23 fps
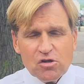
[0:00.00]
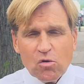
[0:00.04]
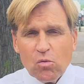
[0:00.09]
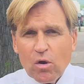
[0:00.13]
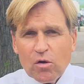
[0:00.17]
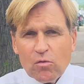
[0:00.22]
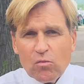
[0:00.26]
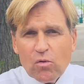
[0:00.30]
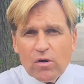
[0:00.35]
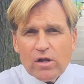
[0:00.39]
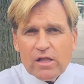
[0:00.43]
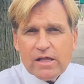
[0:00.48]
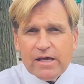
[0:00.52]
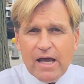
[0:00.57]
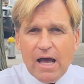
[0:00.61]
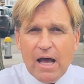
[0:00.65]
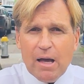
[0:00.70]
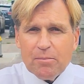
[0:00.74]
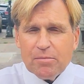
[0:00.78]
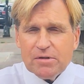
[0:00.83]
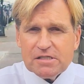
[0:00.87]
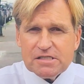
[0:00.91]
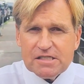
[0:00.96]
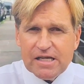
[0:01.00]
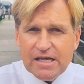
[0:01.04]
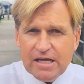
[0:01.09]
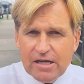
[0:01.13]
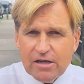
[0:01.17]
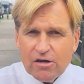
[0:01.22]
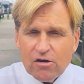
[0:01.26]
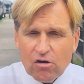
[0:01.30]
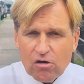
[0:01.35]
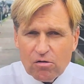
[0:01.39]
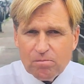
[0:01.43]
what really happens
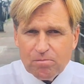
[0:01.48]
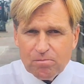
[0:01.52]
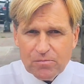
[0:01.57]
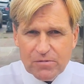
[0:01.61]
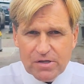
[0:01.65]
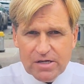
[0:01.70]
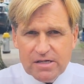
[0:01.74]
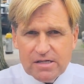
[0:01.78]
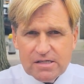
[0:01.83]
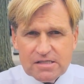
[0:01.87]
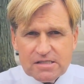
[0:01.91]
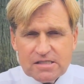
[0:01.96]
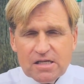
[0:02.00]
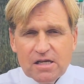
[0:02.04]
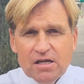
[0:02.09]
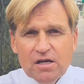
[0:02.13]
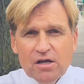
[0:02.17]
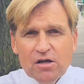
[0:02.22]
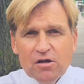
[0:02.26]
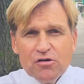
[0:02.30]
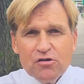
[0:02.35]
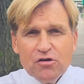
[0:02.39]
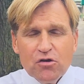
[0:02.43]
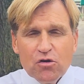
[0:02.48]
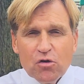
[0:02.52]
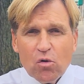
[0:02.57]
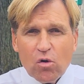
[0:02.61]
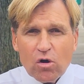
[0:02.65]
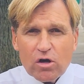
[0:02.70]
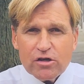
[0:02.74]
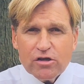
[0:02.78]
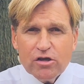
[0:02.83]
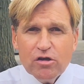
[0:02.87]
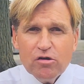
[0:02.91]
here is New
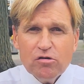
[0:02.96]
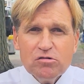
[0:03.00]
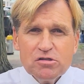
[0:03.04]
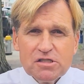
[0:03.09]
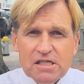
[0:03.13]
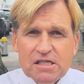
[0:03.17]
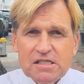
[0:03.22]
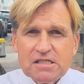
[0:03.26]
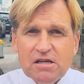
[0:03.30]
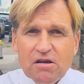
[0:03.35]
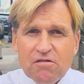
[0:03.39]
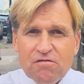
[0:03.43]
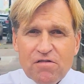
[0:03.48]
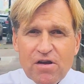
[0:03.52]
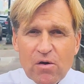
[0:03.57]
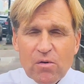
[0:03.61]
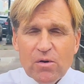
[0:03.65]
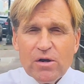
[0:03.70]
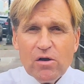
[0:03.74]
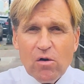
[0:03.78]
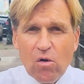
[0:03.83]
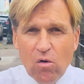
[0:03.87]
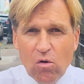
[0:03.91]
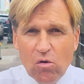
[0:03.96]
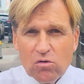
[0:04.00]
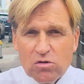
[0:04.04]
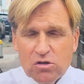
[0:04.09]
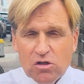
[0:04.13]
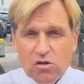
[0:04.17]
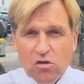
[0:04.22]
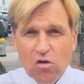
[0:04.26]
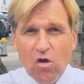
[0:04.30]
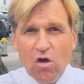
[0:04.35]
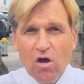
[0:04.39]
York uses a very
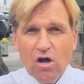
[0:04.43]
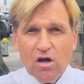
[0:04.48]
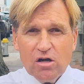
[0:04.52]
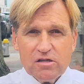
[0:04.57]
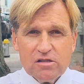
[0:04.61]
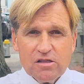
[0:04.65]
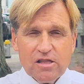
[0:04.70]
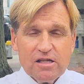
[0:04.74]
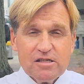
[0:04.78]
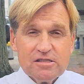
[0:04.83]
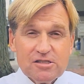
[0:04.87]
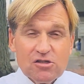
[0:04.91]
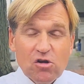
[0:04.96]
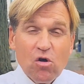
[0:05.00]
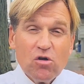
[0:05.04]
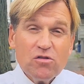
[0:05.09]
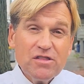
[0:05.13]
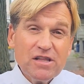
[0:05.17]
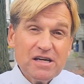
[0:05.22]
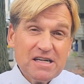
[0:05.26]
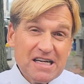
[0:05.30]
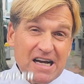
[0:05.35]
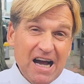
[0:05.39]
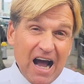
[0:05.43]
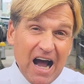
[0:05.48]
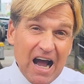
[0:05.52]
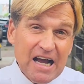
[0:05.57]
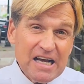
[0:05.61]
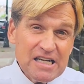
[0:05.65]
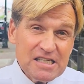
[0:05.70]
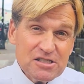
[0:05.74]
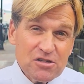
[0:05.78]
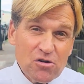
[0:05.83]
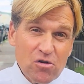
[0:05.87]
old law that's called the
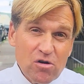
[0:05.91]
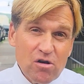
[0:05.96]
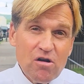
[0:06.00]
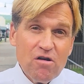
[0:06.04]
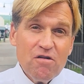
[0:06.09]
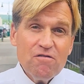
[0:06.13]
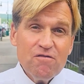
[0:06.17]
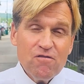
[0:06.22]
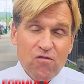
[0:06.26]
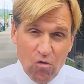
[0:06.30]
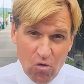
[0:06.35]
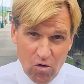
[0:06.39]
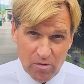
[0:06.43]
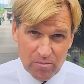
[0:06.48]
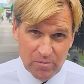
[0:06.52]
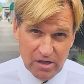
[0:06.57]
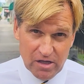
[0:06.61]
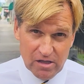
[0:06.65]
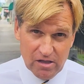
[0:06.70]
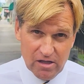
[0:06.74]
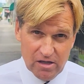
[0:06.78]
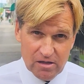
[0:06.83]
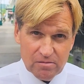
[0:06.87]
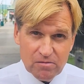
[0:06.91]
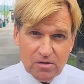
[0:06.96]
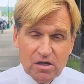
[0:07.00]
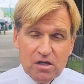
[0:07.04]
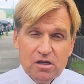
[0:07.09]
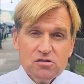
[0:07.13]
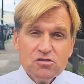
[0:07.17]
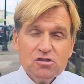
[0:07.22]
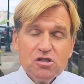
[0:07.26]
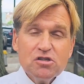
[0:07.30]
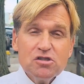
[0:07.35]
Kaiser formula
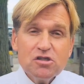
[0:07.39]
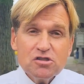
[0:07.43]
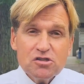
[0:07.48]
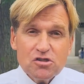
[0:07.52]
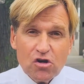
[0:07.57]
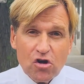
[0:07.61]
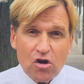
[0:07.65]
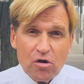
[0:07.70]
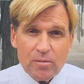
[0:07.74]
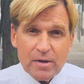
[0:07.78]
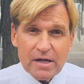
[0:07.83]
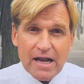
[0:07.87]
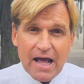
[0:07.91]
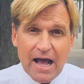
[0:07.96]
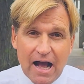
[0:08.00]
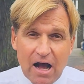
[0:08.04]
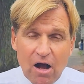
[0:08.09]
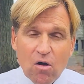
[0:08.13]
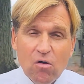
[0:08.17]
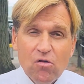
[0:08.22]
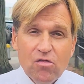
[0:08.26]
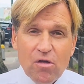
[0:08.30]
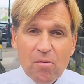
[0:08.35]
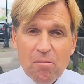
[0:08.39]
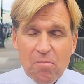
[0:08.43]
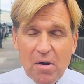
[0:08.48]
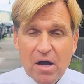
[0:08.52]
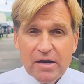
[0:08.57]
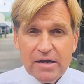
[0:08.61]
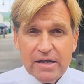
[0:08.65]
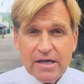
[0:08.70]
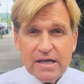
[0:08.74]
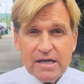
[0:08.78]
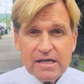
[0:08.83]
to determine how the
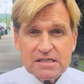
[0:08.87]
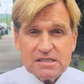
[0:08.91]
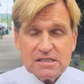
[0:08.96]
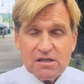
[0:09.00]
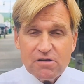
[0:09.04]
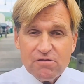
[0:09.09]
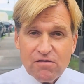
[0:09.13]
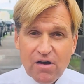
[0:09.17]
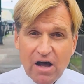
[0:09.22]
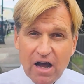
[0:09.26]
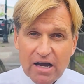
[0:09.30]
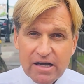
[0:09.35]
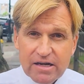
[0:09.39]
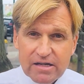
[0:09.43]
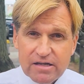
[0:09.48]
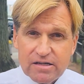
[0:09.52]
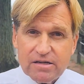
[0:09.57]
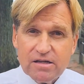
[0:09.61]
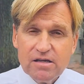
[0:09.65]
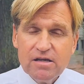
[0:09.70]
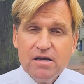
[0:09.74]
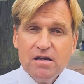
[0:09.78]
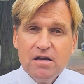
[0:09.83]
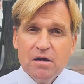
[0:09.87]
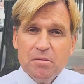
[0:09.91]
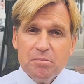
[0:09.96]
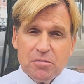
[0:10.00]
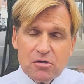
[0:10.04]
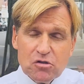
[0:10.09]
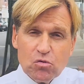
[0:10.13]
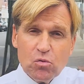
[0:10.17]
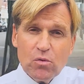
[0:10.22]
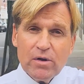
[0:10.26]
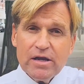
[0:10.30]
money is divided
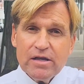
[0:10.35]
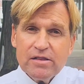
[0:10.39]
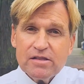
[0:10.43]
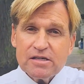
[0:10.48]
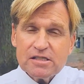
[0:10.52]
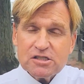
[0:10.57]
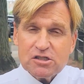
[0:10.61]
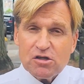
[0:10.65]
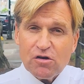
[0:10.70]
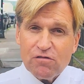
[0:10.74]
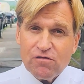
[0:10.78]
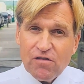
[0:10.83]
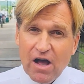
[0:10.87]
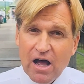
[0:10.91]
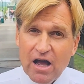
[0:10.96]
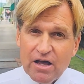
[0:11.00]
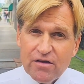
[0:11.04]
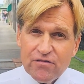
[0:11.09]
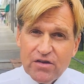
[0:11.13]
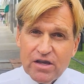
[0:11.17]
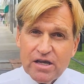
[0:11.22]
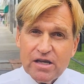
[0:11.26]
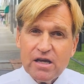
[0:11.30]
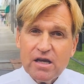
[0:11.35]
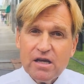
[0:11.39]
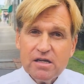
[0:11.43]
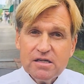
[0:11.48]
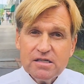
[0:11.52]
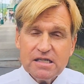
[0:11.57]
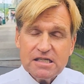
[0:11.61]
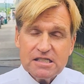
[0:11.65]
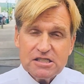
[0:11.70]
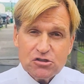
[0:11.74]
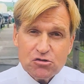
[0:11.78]
between the surviving
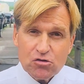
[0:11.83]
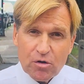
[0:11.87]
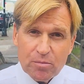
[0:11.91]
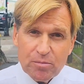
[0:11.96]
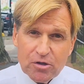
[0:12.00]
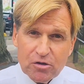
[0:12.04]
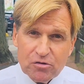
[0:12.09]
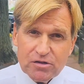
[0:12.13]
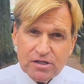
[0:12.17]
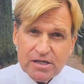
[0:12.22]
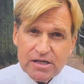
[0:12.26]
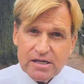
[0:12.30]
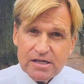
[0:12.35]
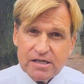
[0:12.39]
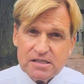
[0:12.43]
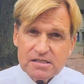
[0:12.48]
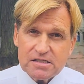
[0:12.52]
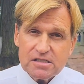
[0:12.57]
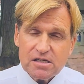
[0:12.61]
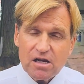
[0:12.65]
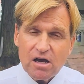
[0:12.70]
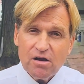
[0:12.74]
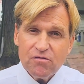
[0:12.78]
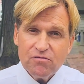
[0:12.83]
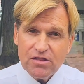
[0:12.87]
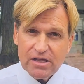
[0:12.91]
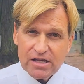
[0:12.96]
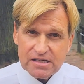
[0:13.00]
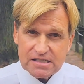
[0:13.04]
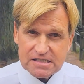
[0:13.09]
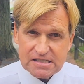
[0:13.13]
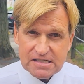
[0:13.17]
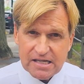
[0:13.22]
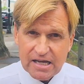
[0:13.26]
distributees of the
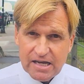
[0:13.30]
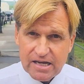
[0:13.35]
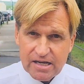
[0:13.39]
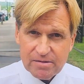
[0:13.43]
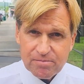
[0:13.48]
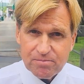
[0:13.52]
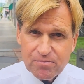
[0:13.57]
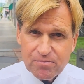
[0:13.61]
estate.